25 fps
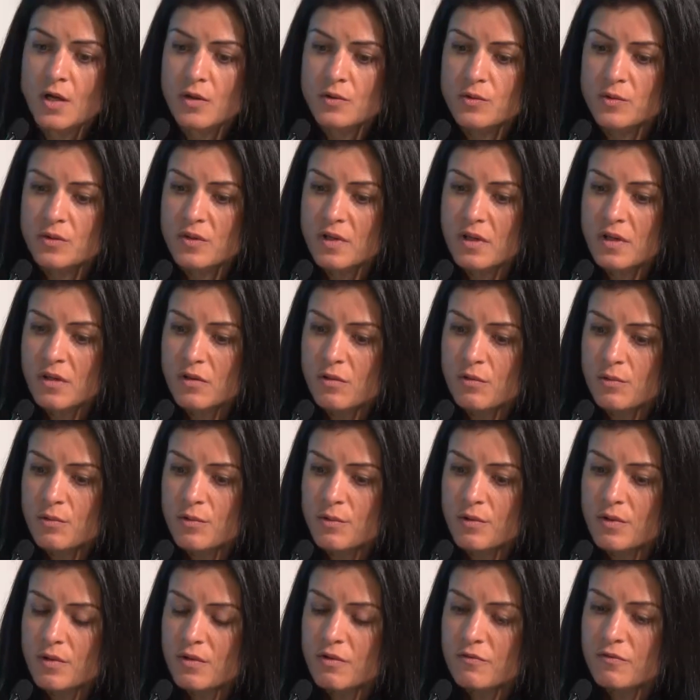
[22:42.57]
Today,
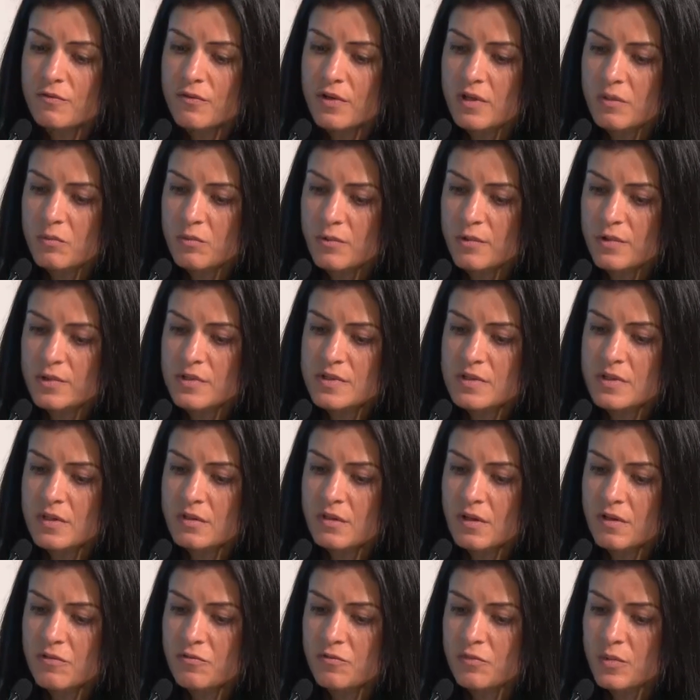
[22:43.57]
through the frameworks
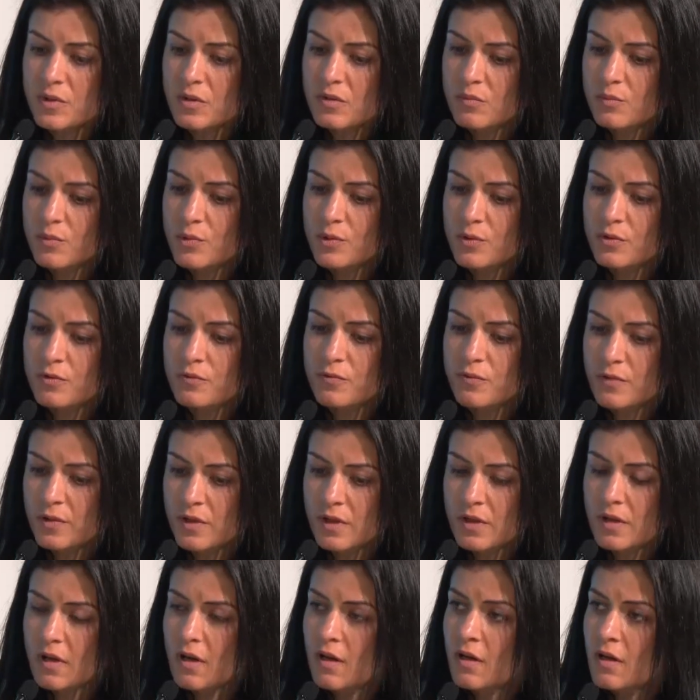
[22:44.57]
that have been put for
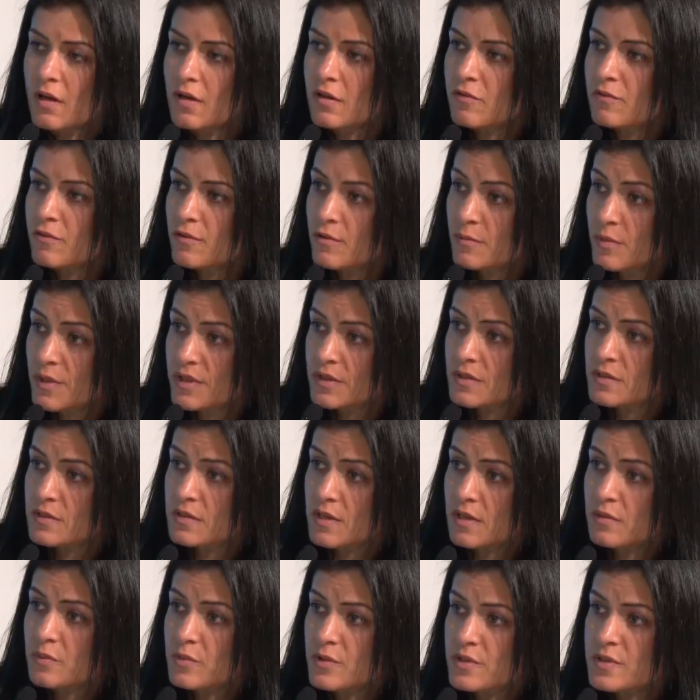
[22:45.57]
AI, for
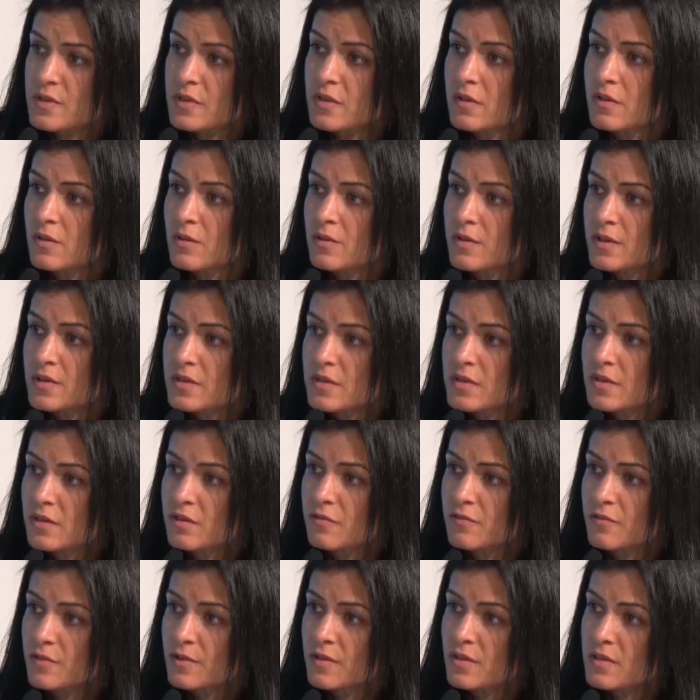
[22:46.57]

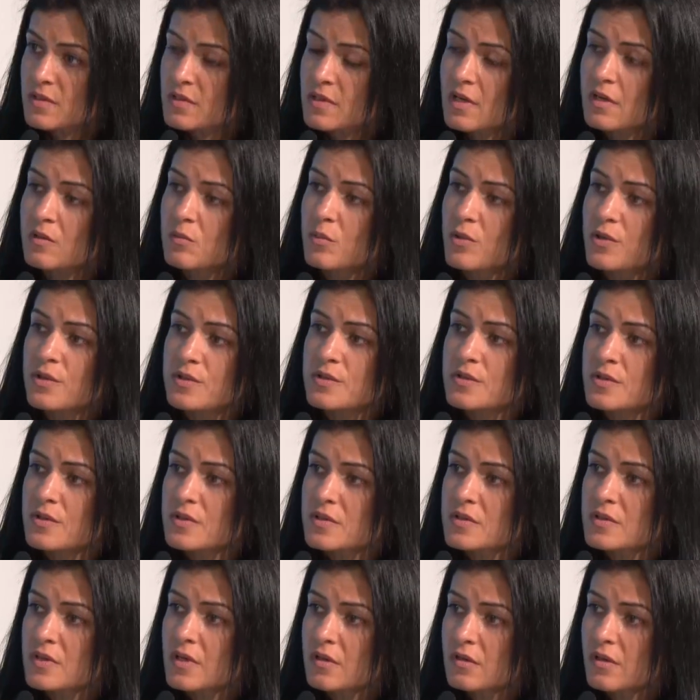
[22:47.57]
cybersecurity, for the
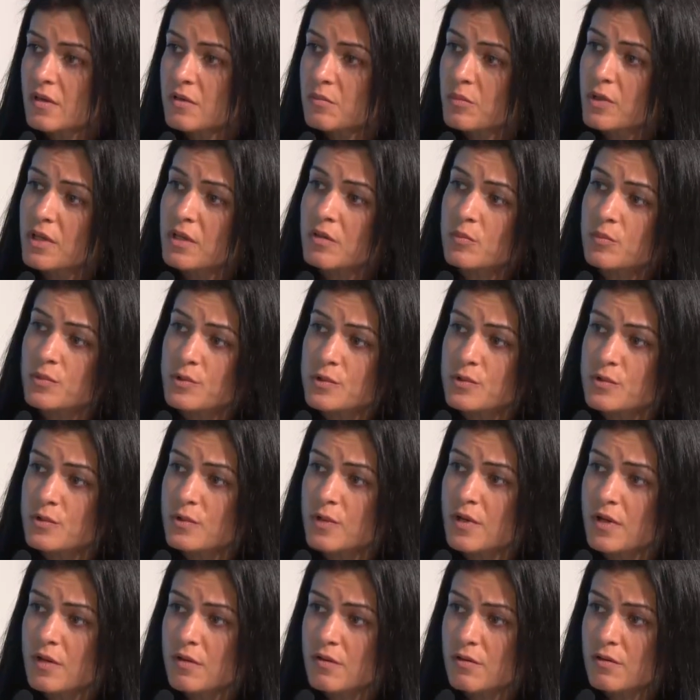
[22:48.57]
sandboxes that are being put
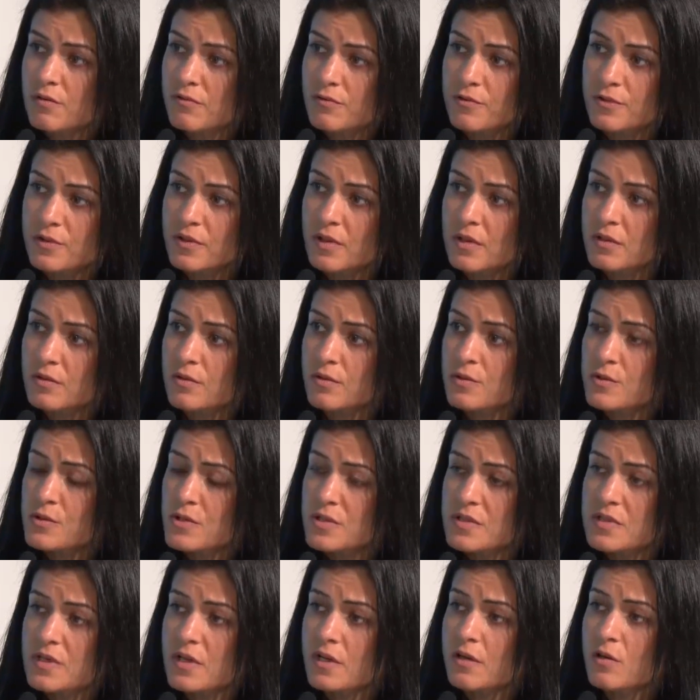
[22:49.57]
together for
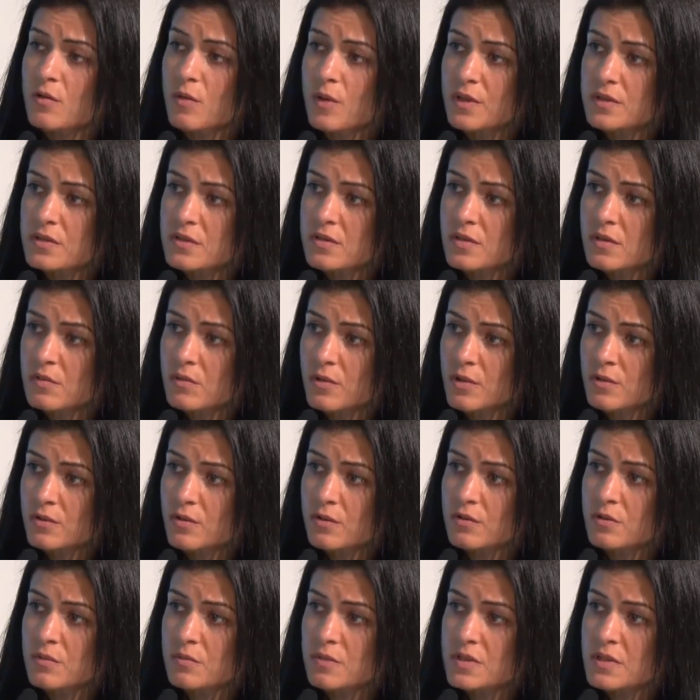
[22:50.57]
technologies like quantum,
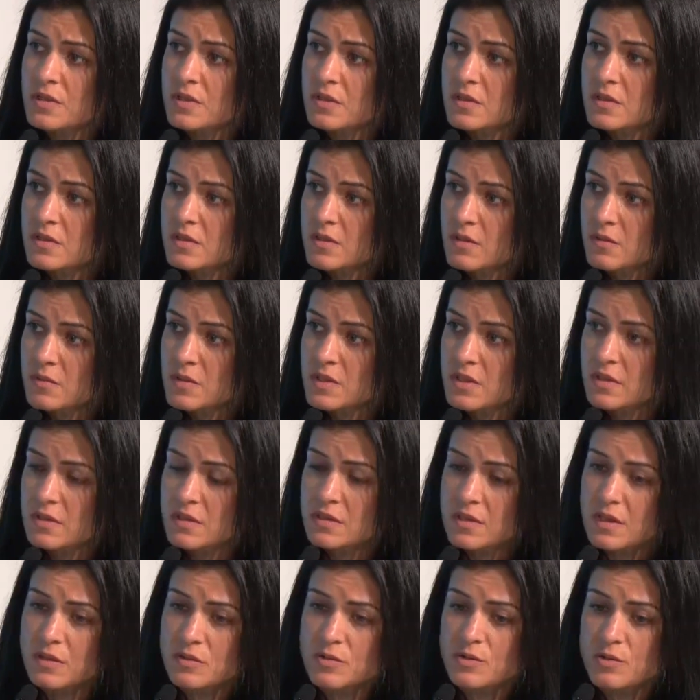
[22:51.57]
autonomous systems,
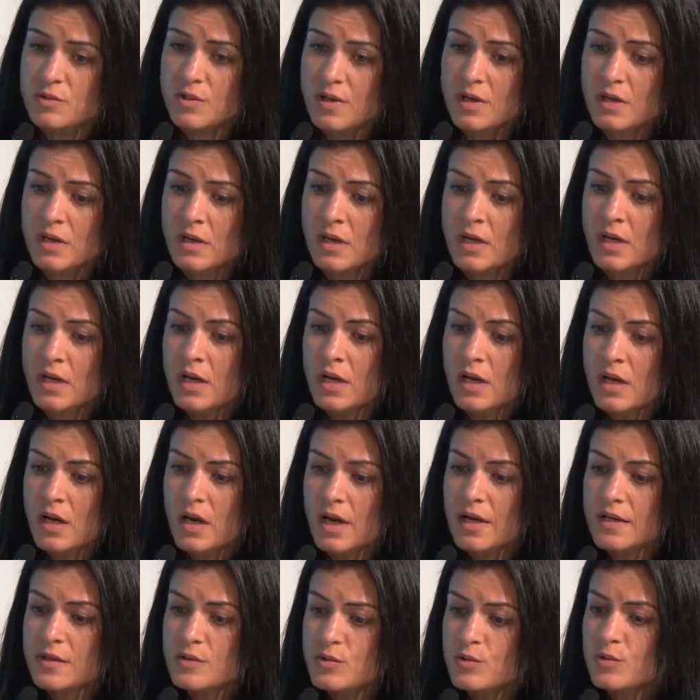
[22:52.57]
etc.,
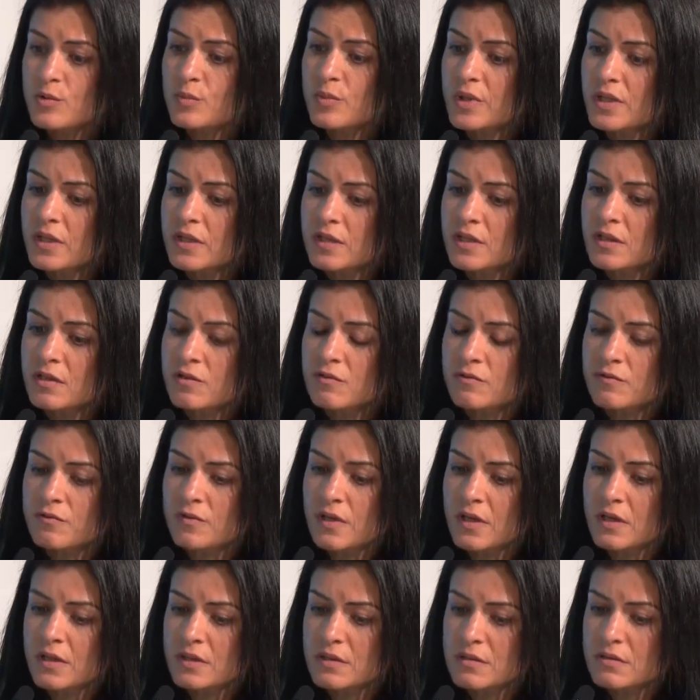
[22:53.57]
I do believe
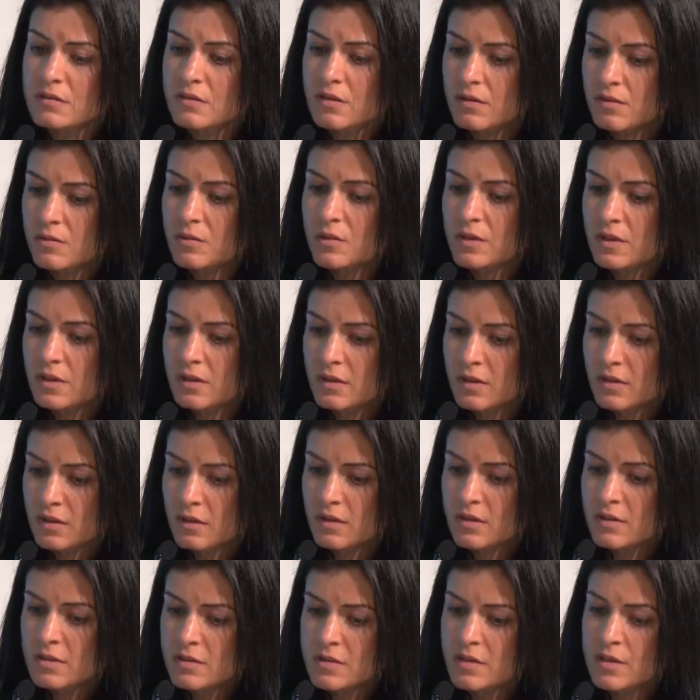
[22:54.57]
that the
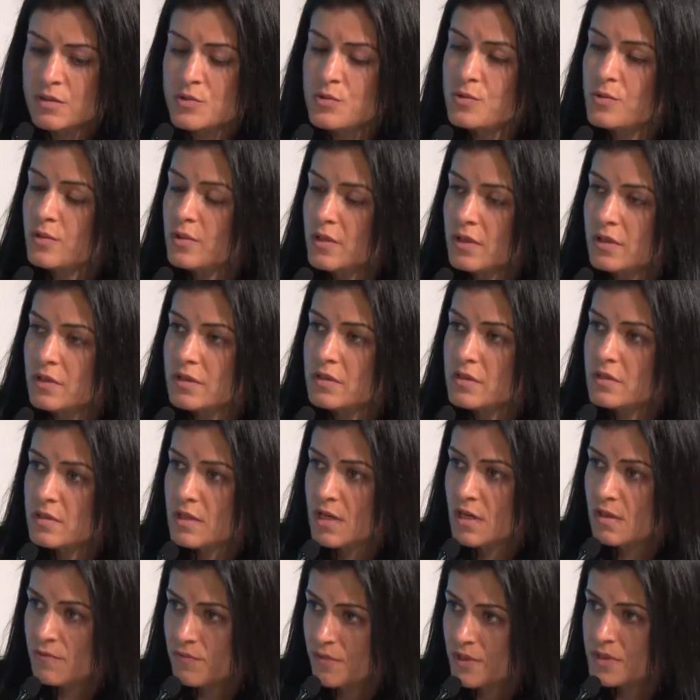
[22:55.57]
UAE is assuring
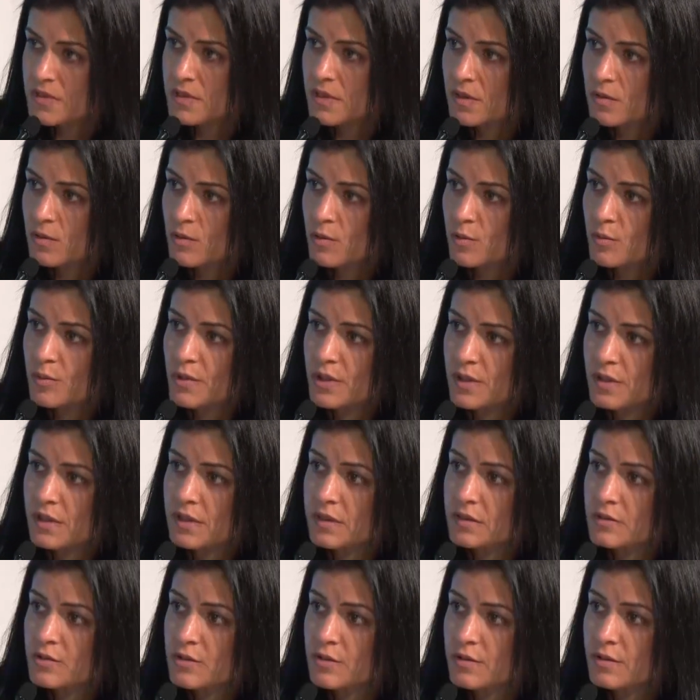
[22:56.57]
itself as a global
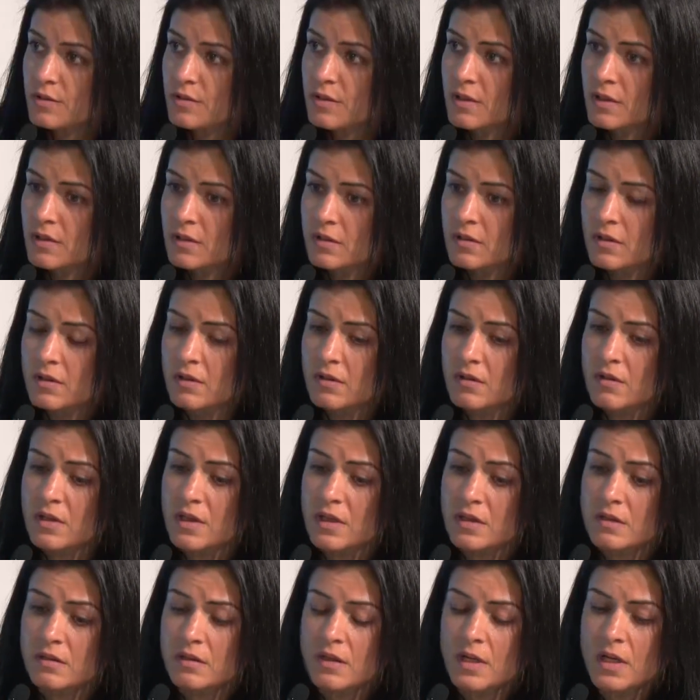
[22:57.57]
leader in
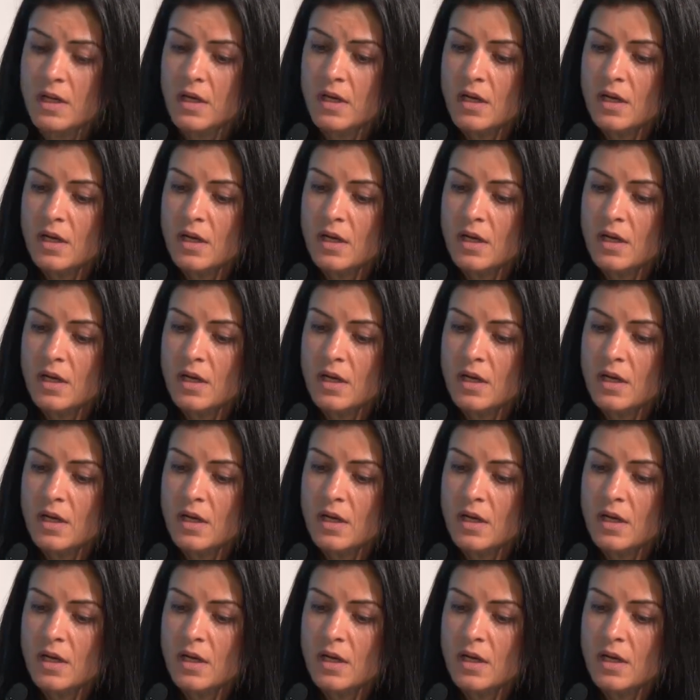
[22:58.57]
there.